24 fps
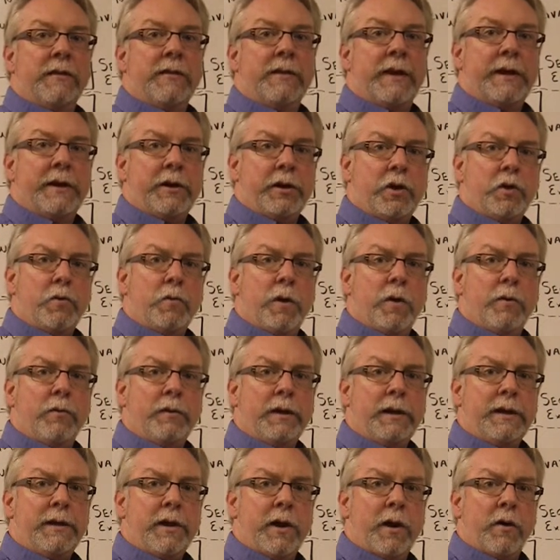that you
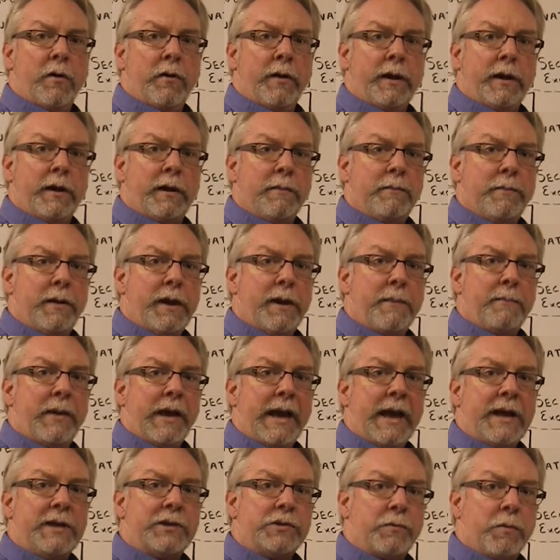only know. It could be a
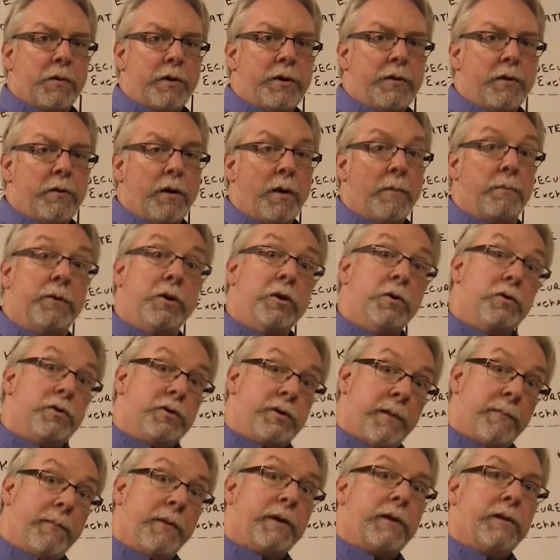password or
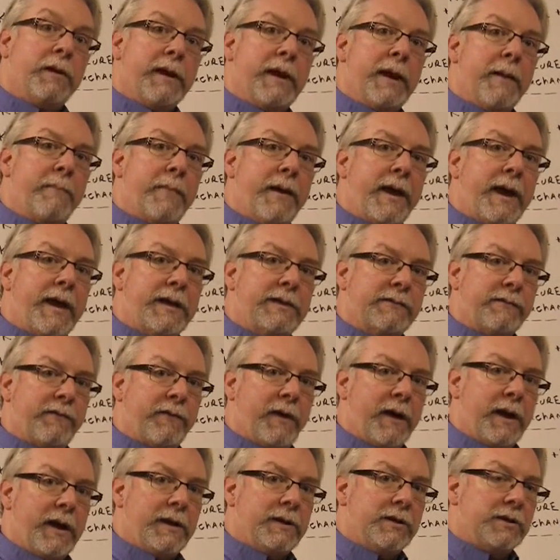typically a
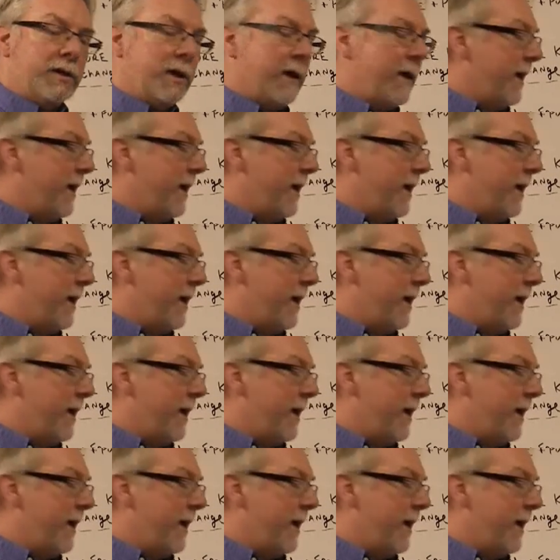passphrase.